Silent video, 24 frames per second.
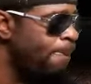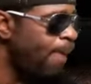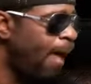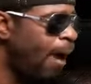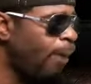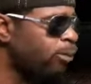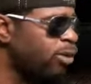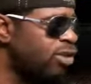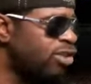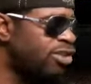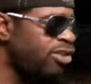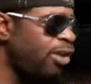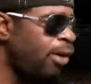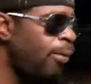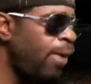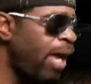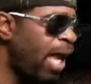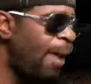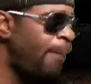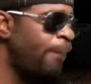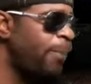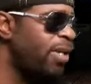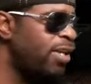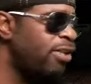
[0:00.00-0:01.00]
I was so
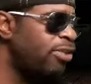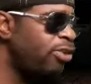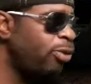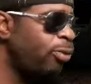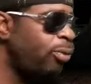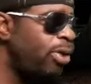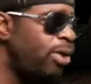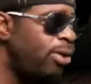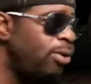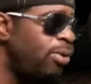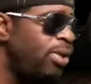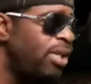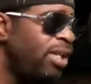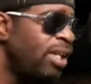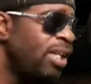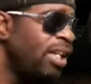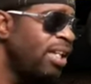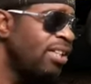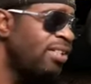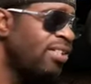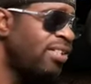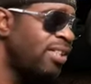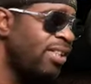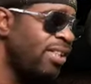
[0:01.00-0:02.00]
happy and thrilled
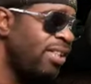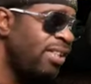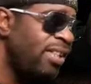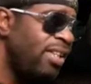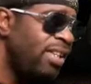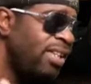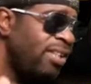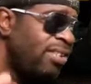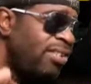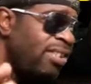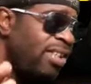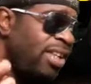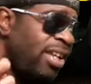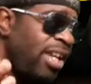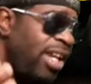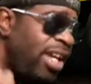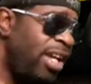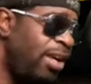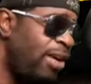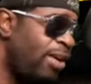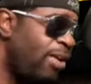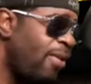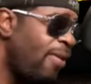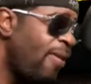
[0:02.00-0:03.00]
to
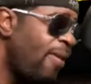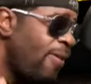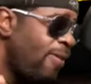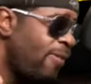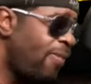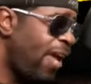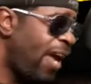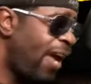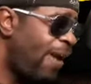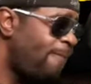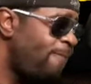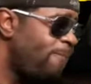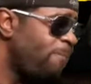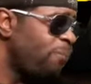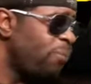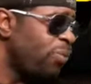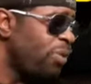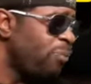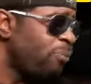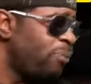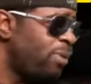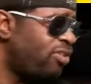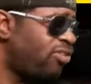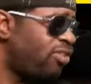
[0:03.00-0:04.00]
hear that
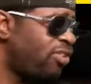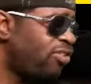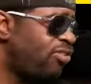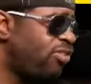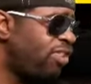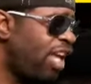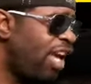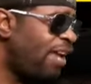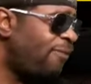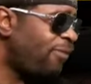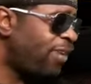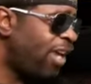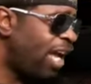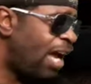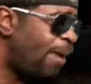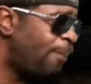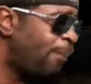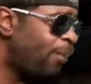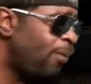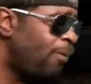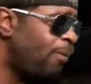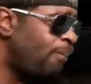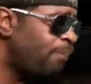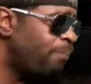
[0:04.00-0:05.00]
Mrs. Neve
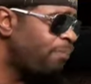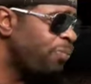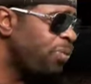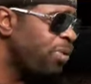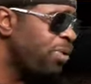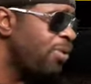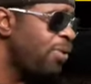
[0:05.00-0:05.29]
Campbell,